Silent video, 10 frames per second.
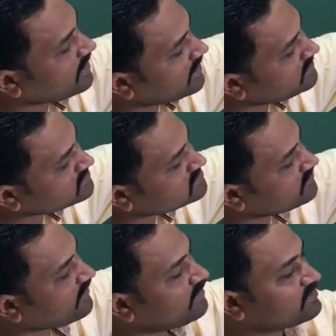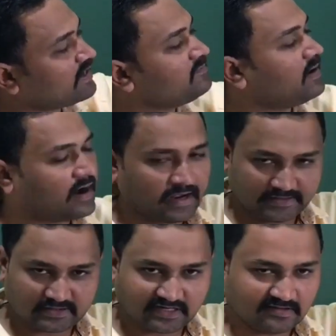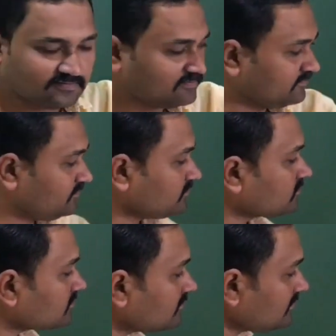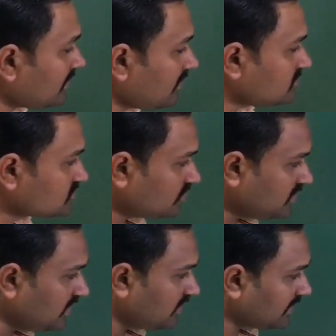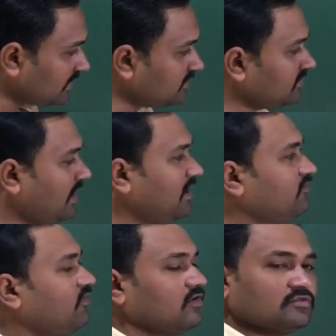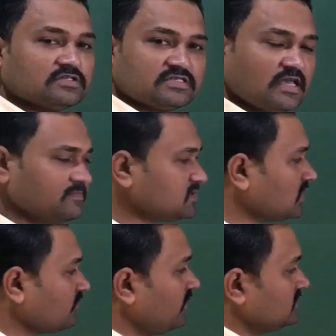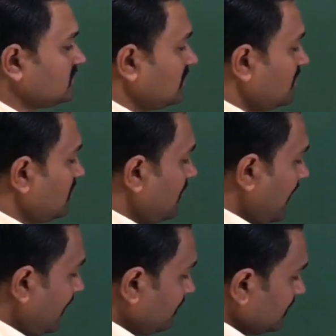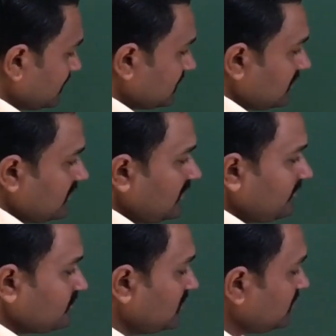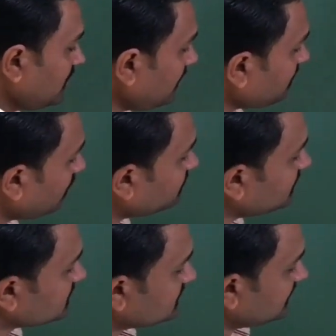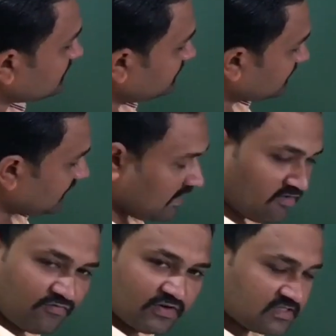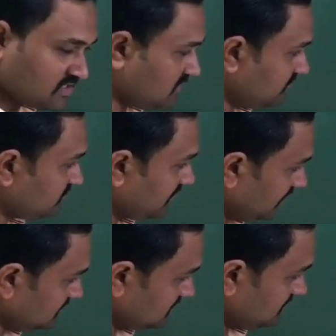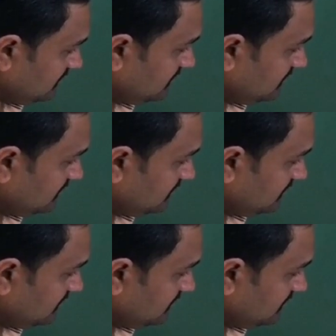NH3 5 times I3. So here again I have followed the same sequence. I have written the name of this central metal ion first, that is